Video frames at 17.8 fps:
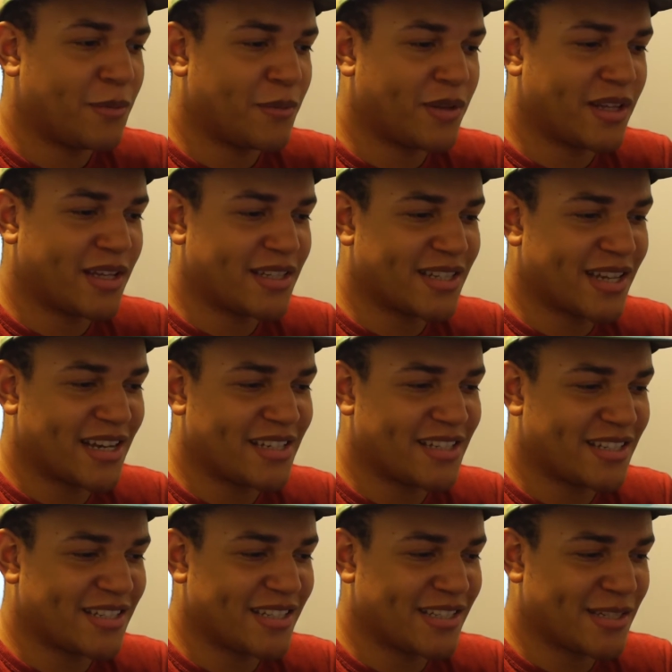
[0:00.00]
Really excited
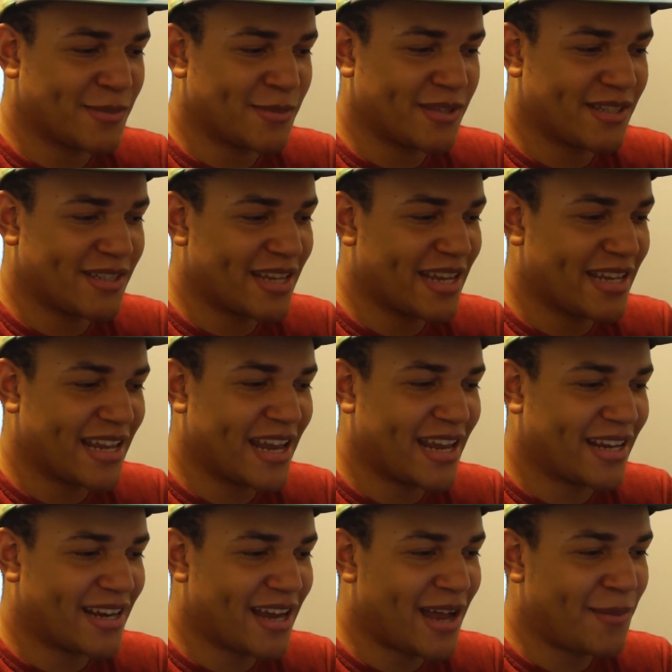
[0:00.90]
to see some of this
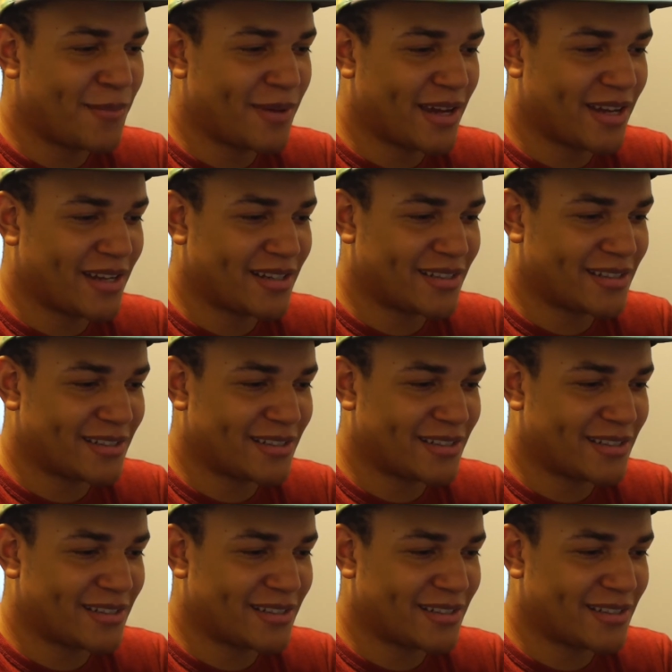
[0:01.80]
hand-to-hand combat.